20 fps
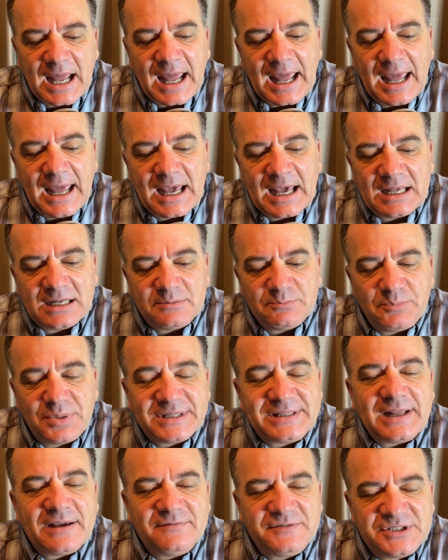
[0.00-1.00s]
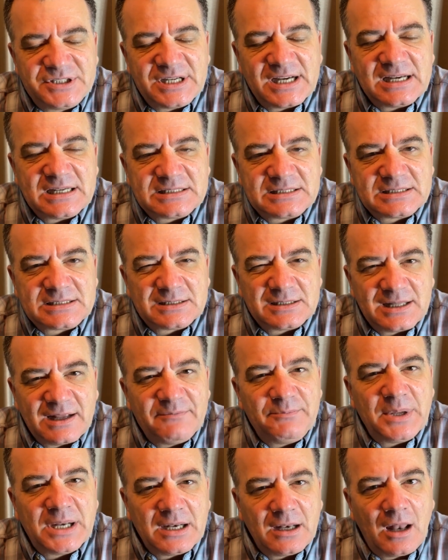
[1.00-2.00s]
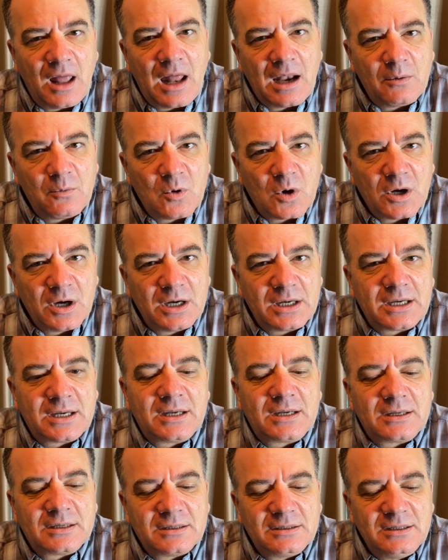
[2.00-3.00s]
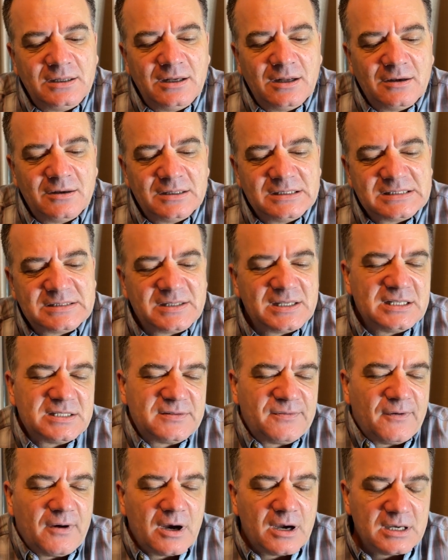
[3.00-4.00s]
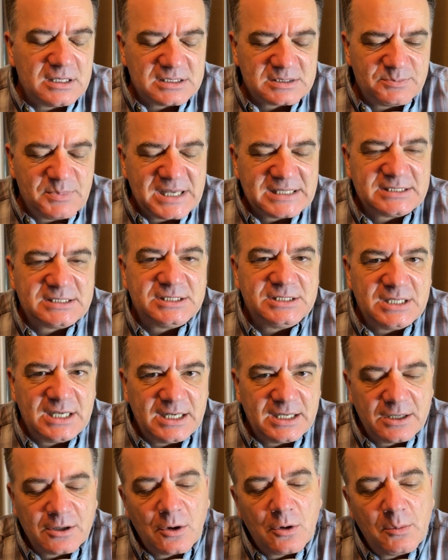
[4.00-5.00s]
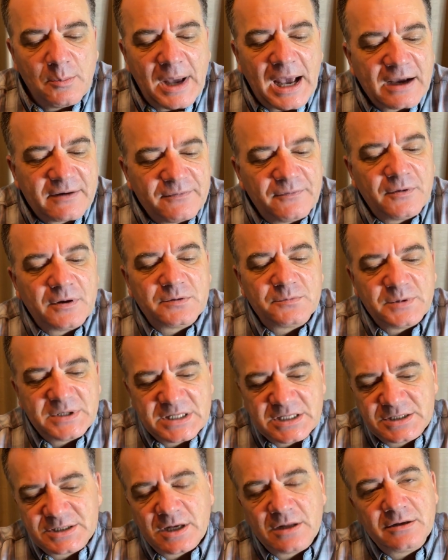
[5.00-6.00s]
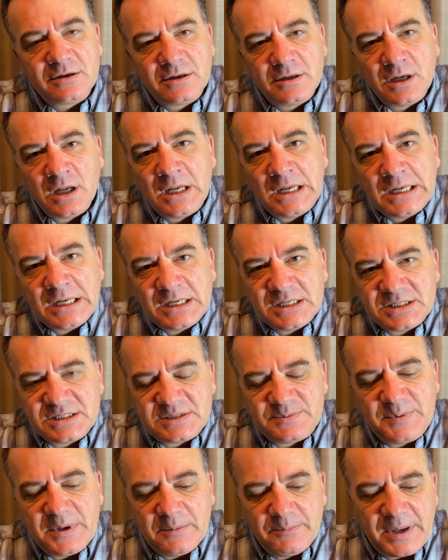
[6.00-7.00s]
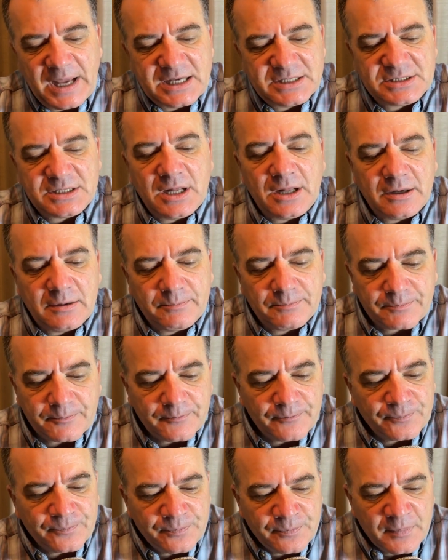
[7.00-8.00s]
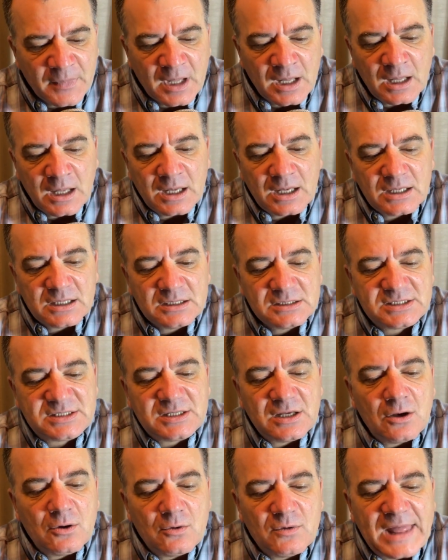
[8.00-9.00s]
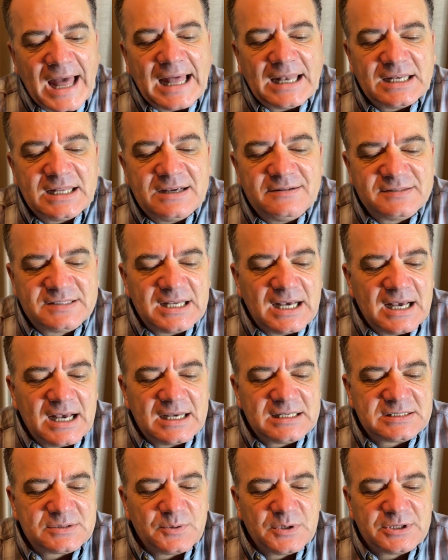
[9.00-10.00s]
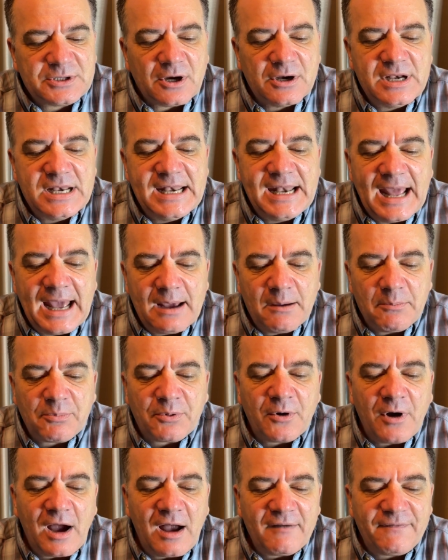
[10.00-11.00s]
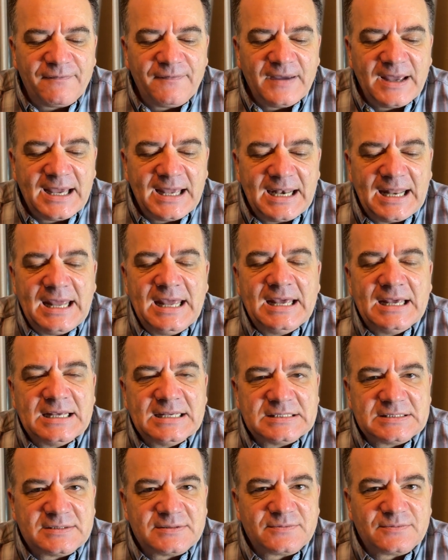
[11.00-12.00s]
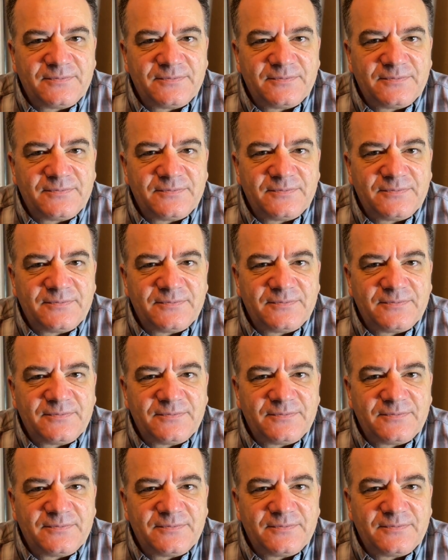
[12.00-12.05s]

but they've been a lot of work, as far as messaging and going back and forth with each other and just being patient on them. So that leaves us with our net profit is